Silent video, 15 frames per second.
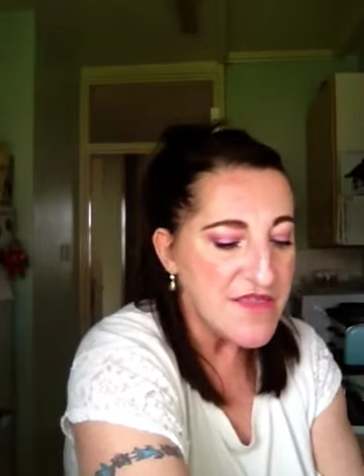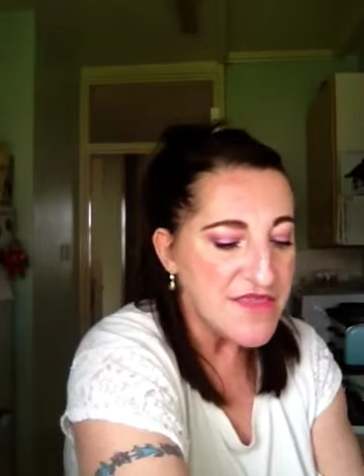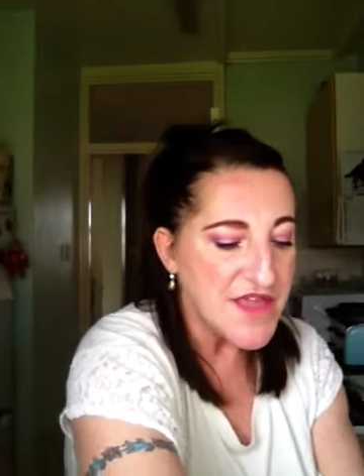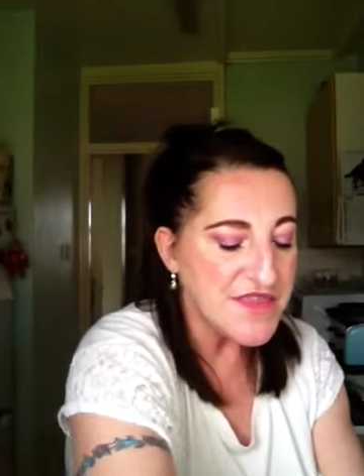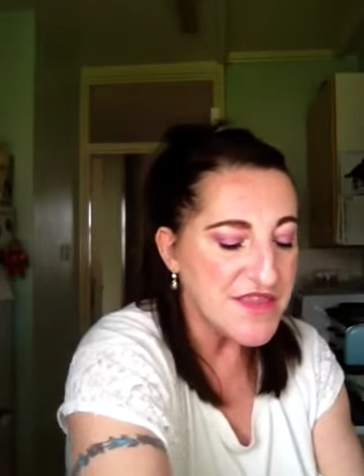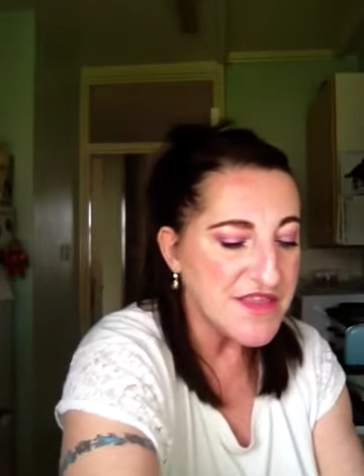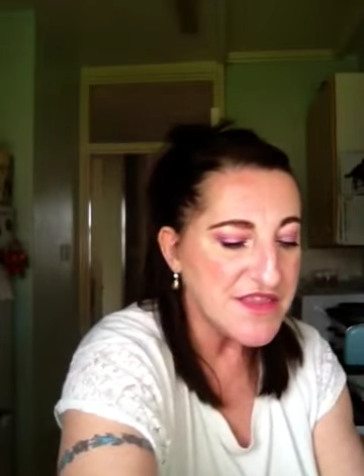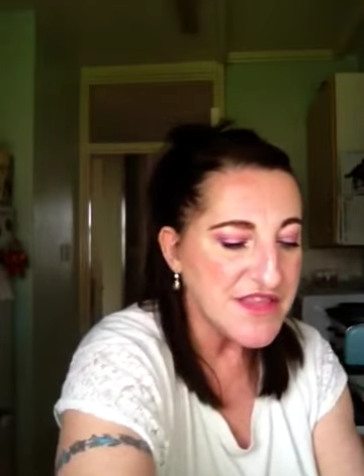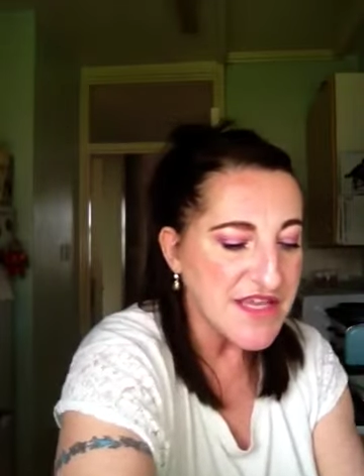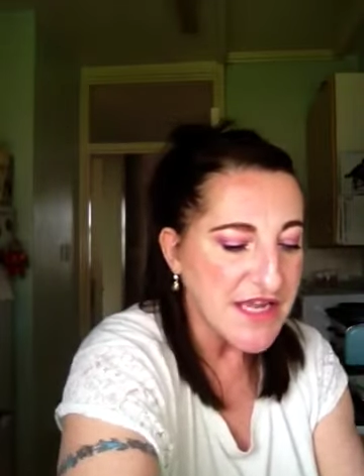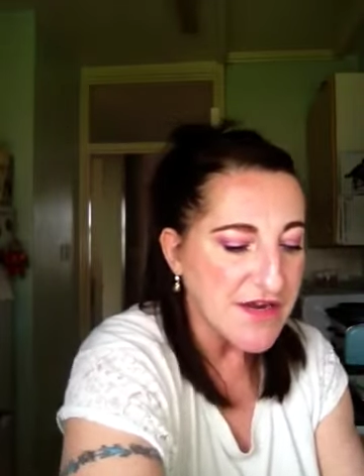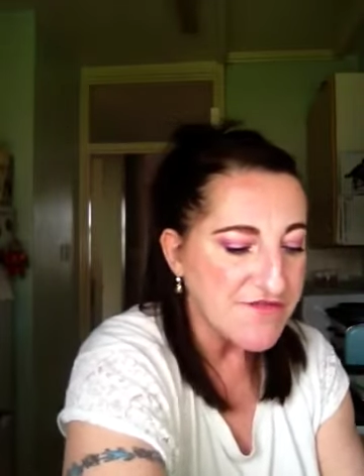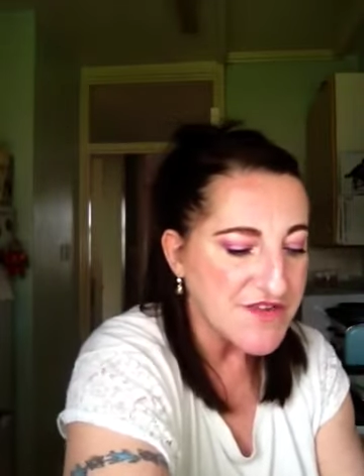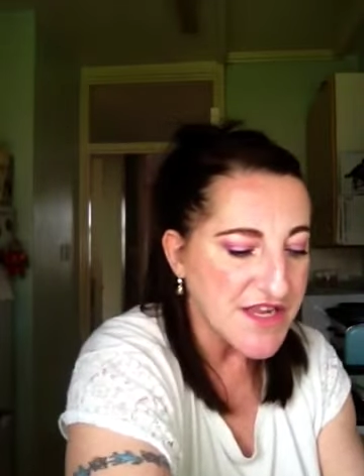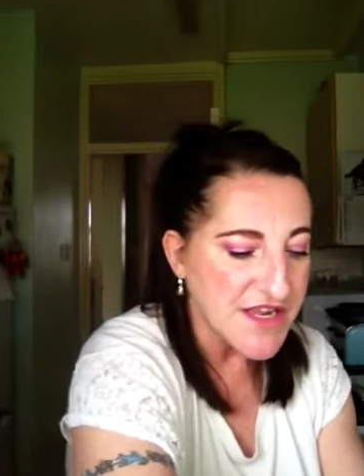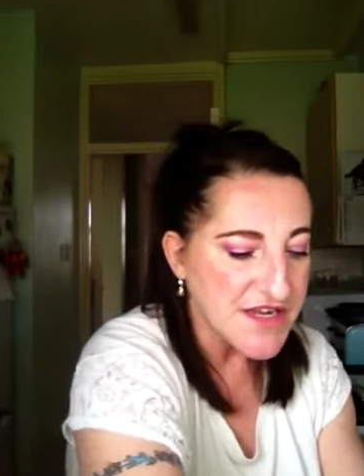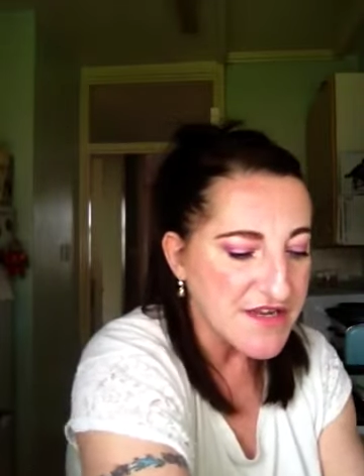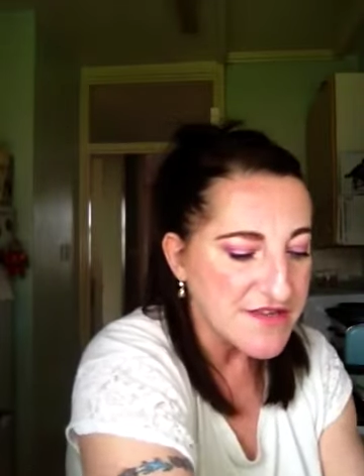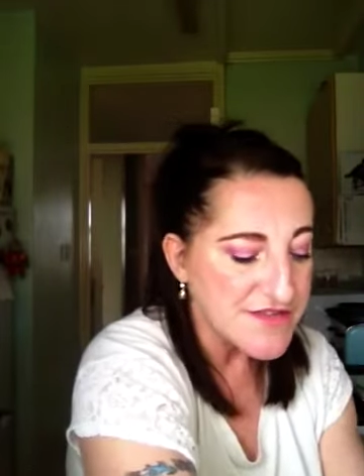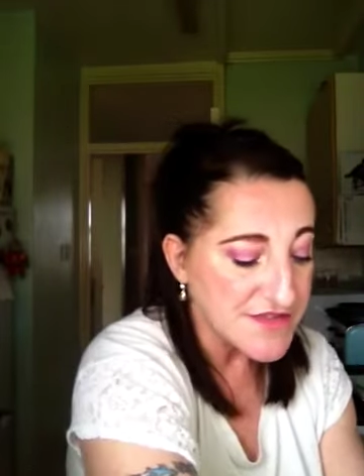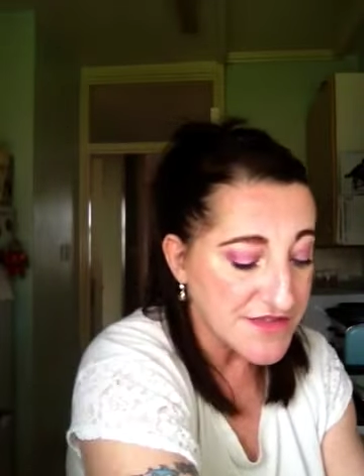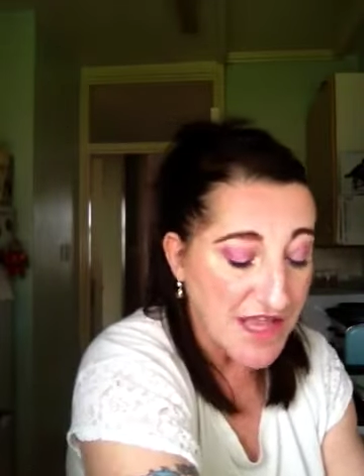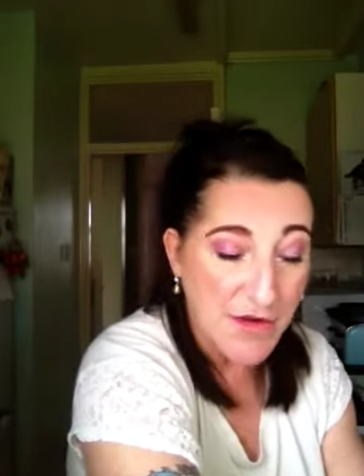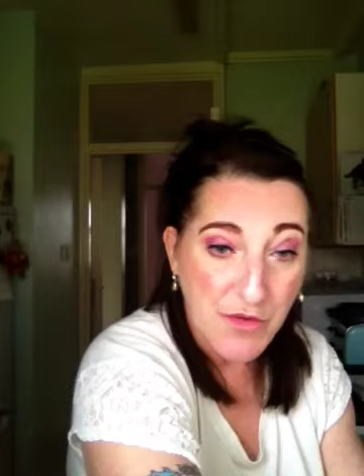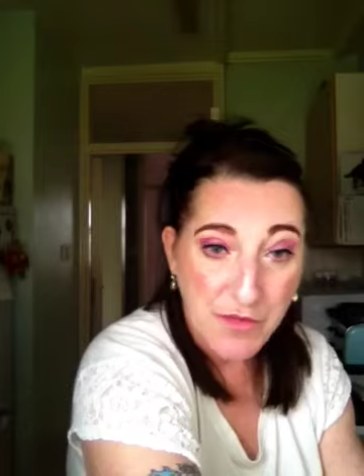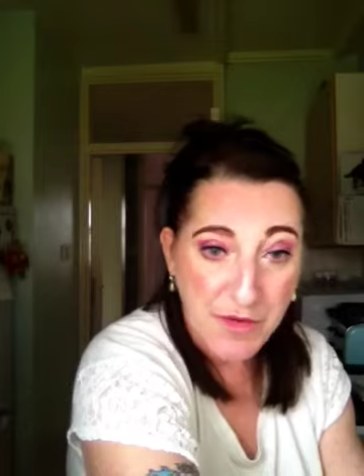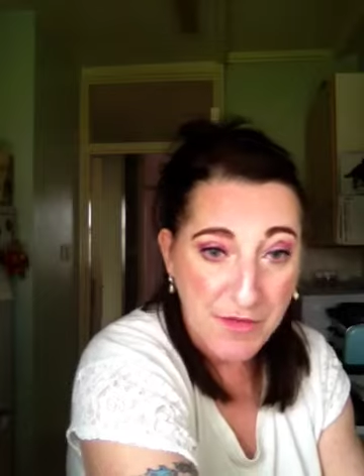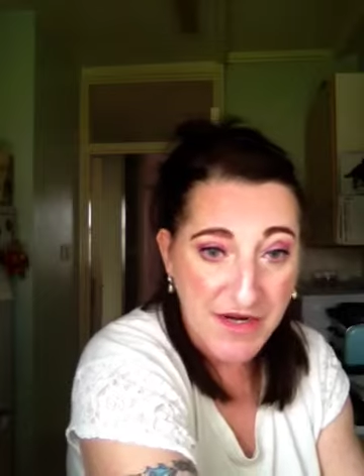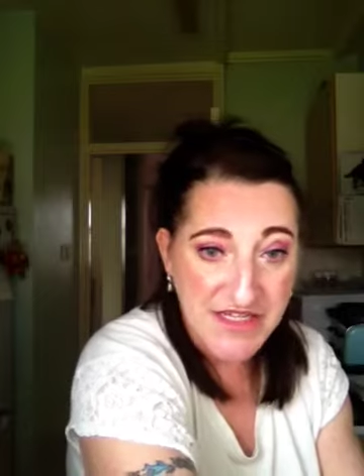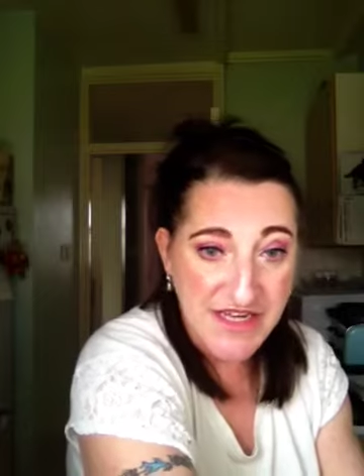Then in the evening, that would
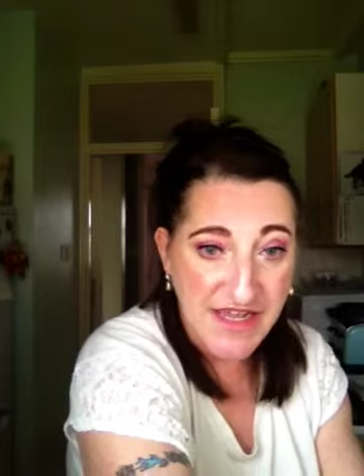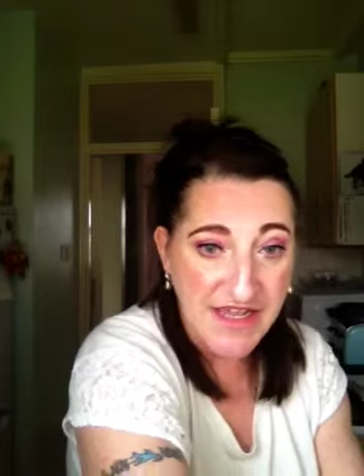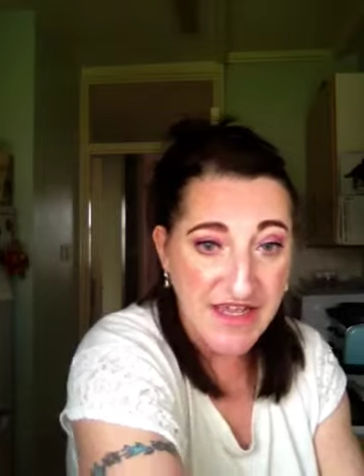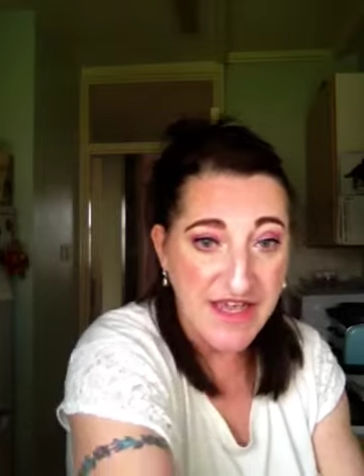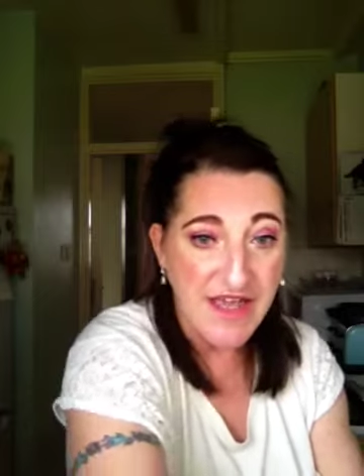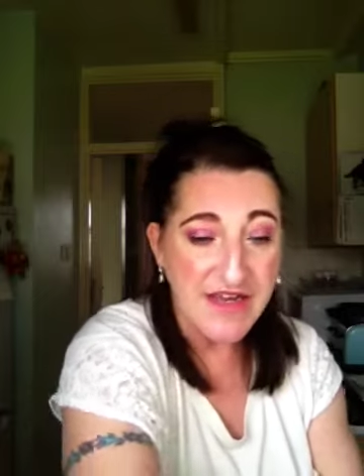be my day care,